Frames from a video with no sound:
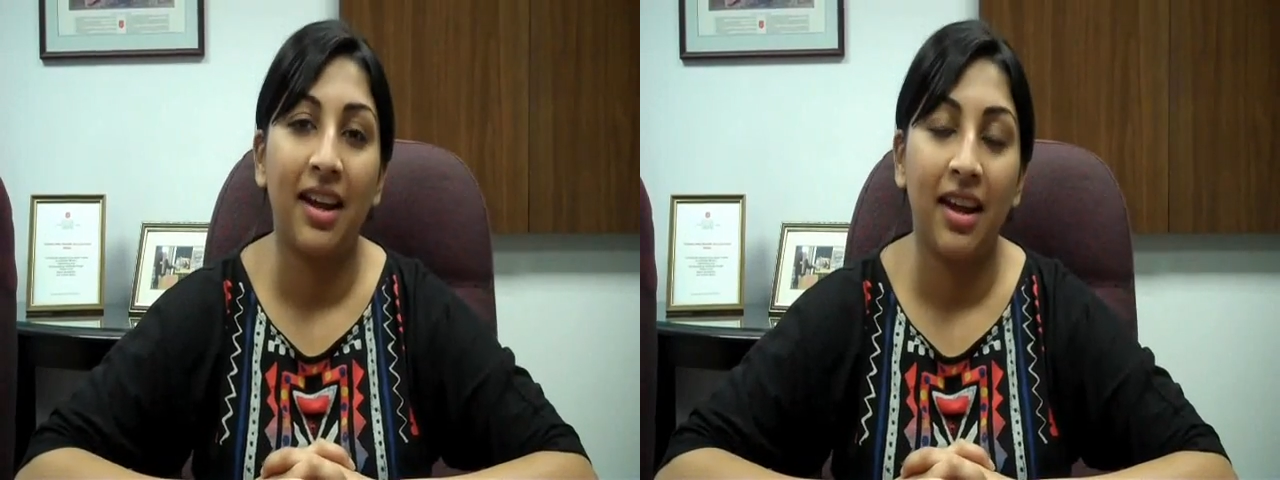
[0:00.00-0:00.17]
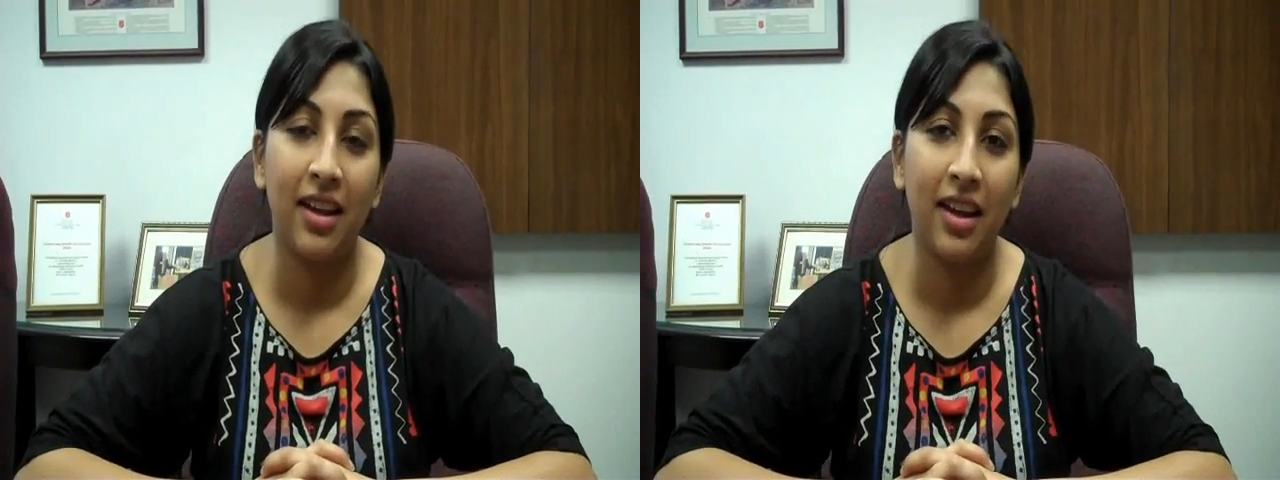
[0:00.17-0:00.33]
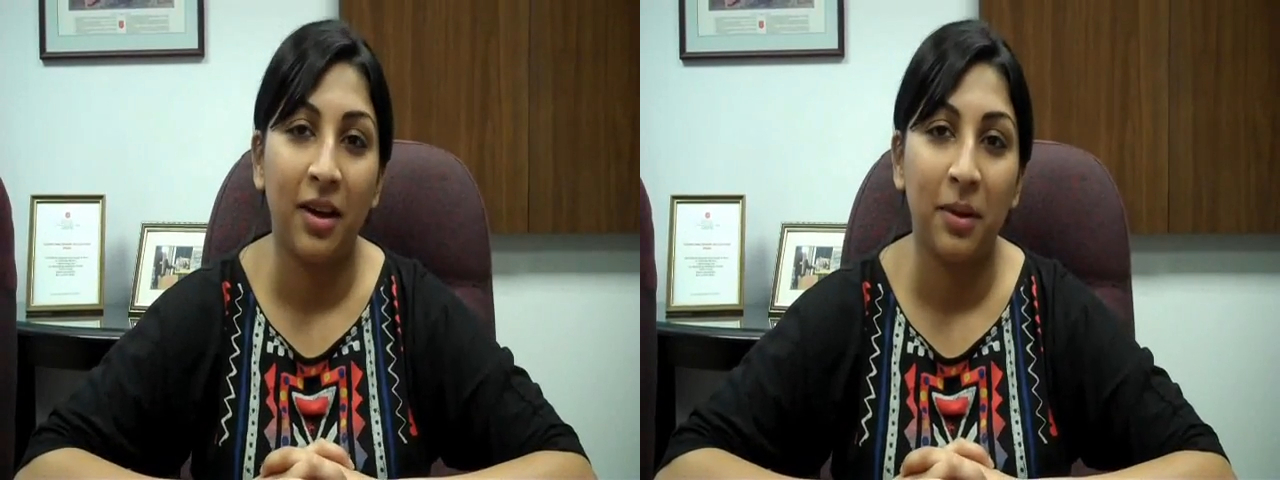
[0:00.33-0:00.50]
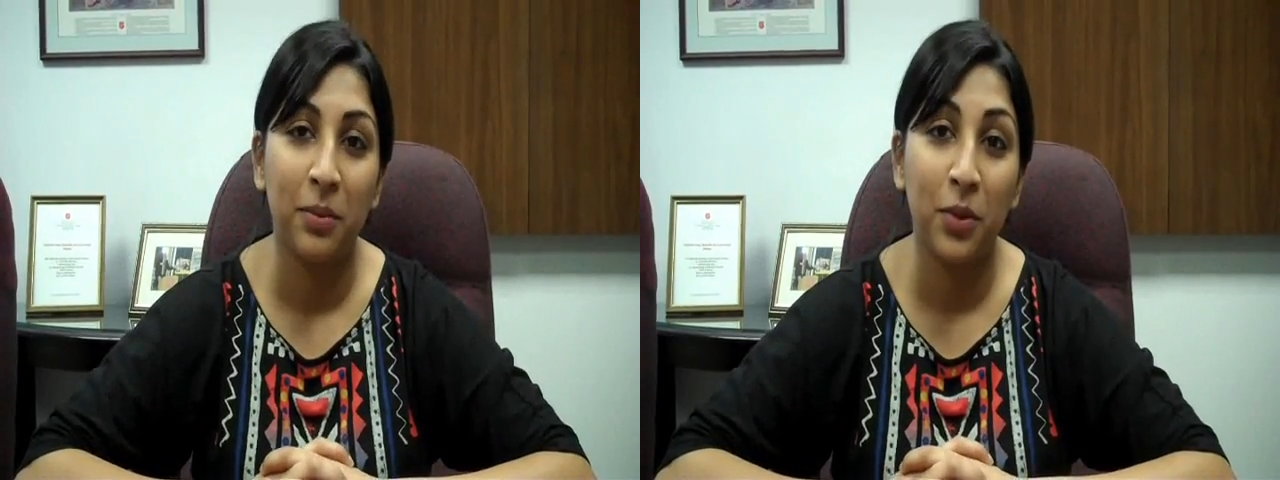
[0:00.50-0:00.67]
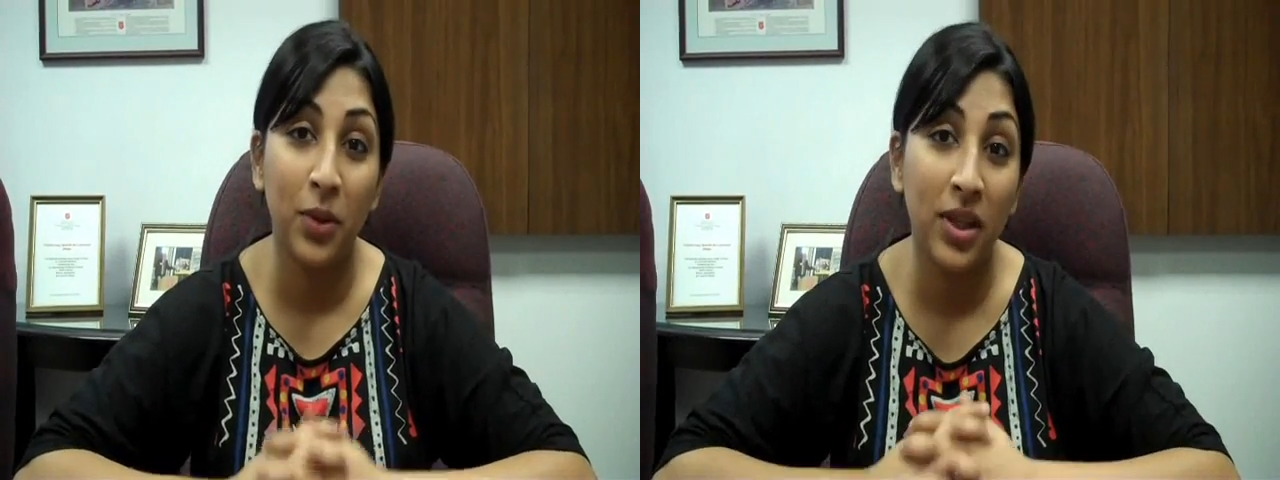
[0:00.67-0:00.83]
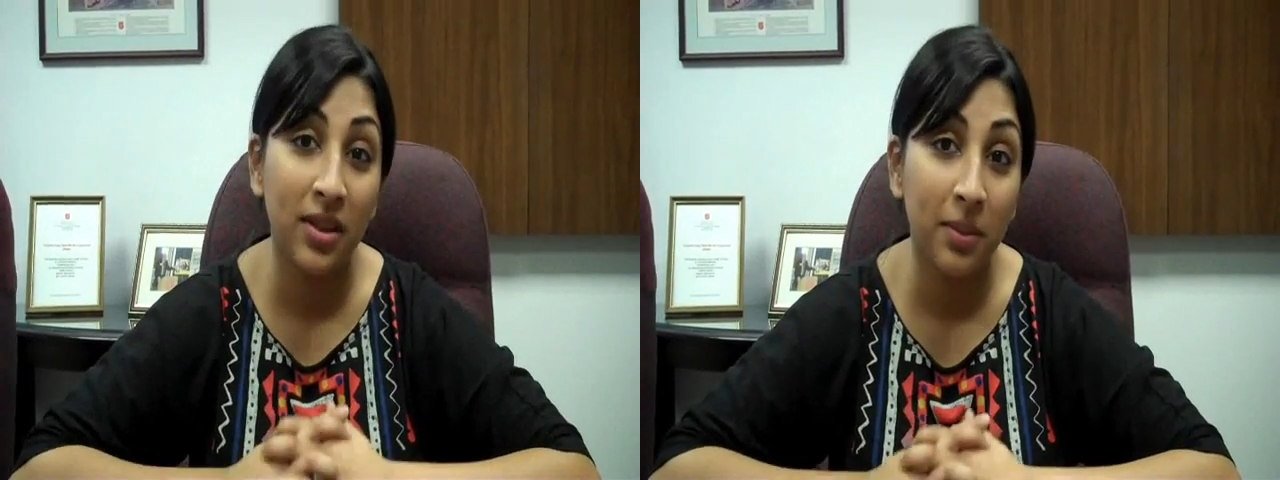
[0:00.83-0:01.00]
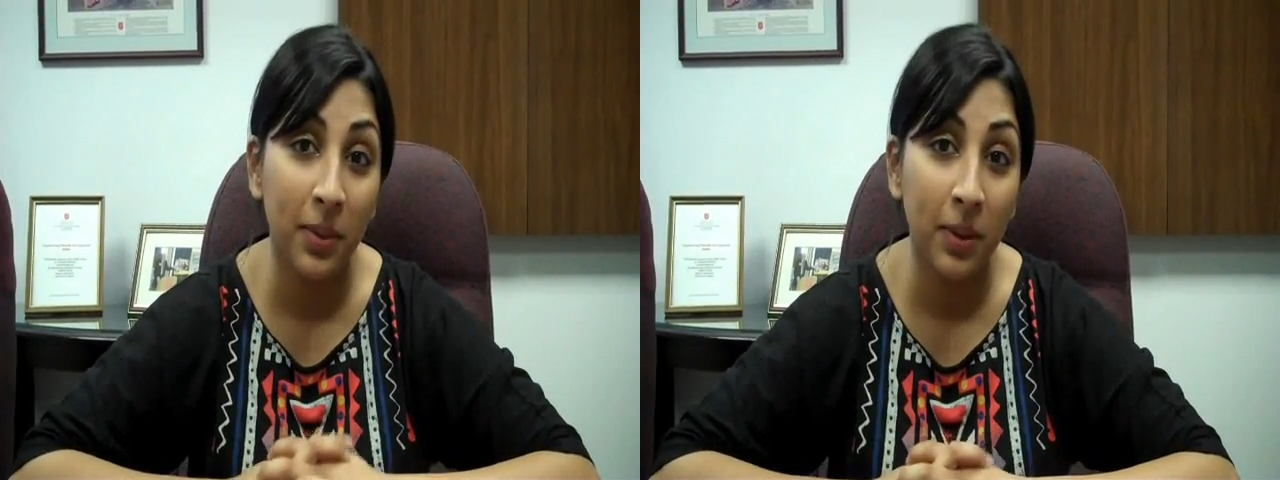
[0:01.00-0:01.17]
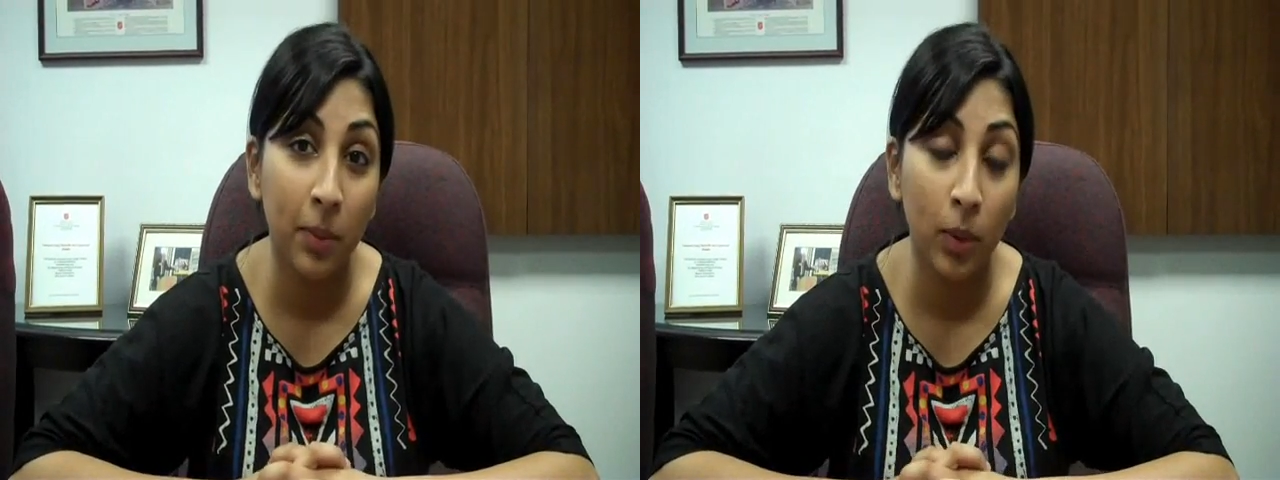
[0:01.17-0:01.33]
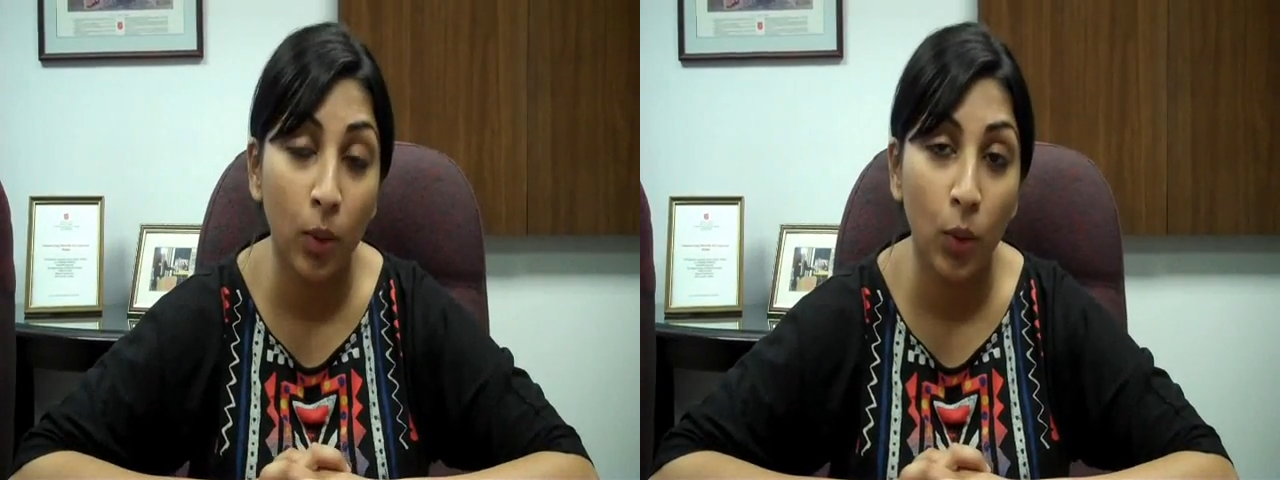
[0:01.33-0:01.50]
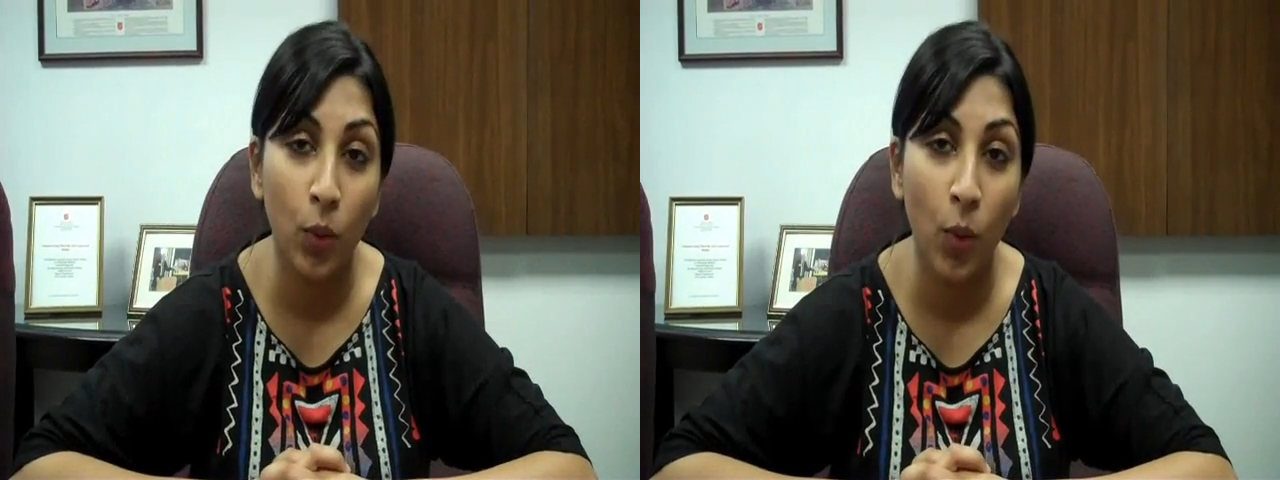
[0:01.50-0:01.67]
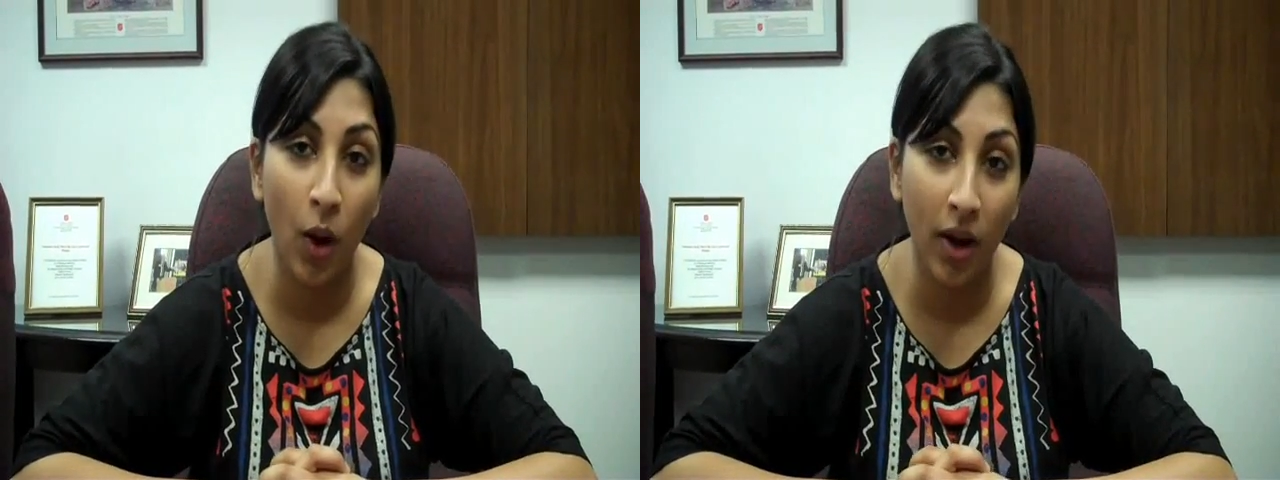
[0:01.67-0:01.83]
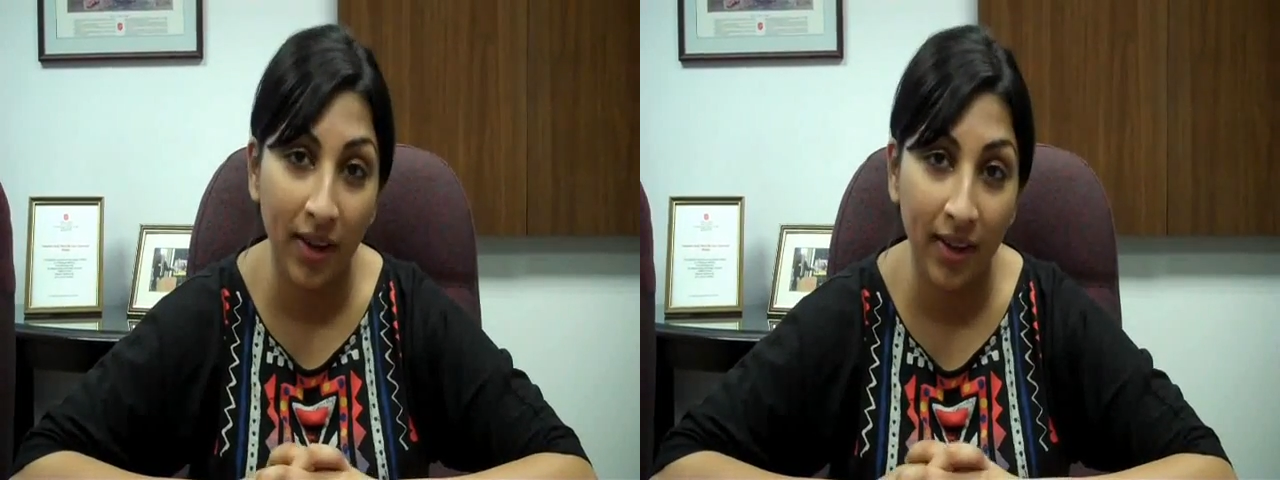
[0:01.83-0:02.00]
and I um, greet the people who
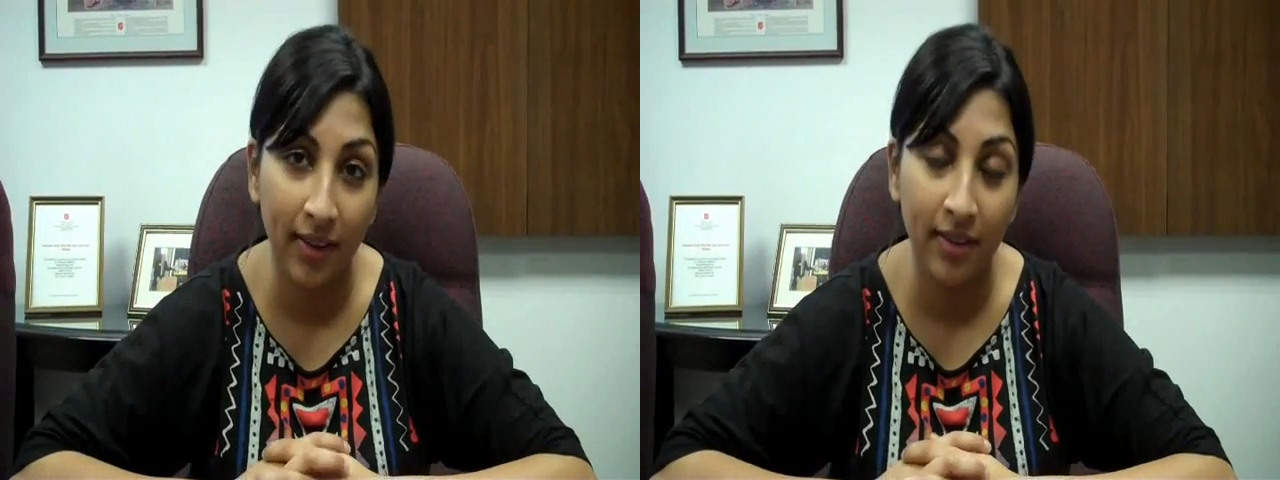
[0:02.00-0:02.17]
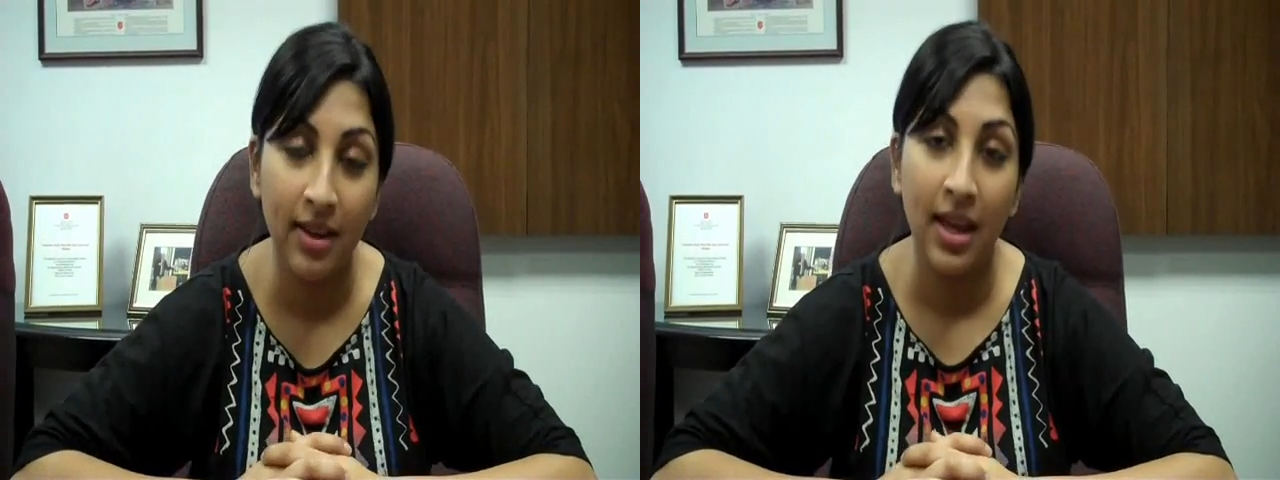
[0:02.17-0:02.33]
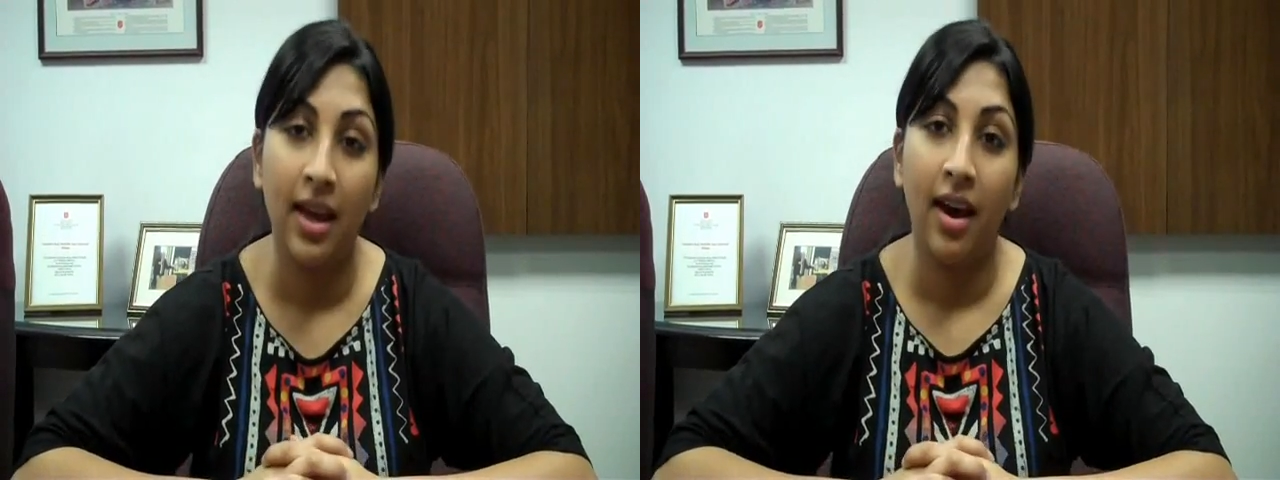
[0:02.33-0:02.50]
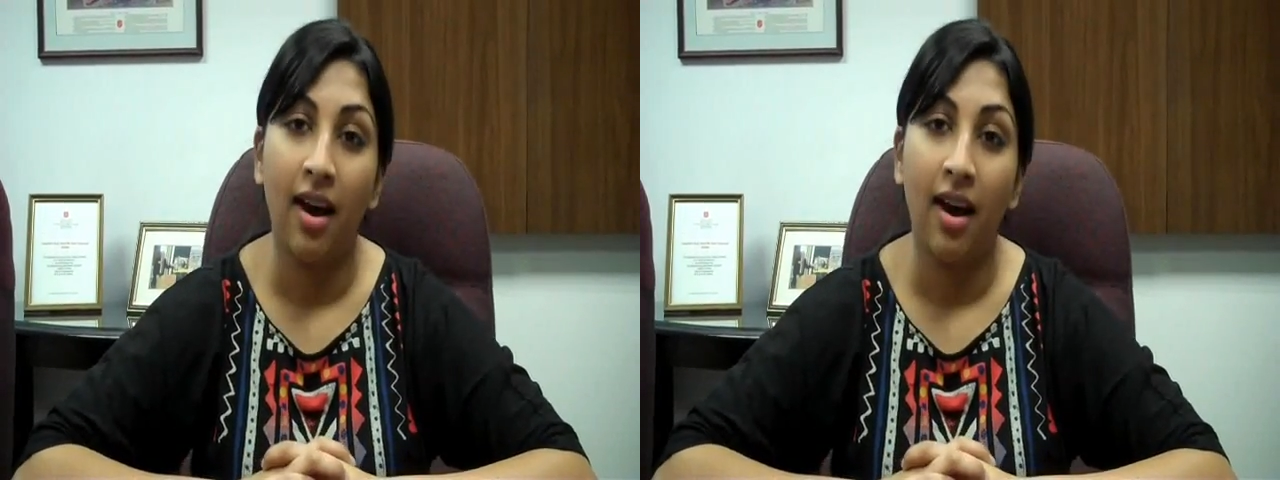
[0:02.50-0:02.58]
walk in,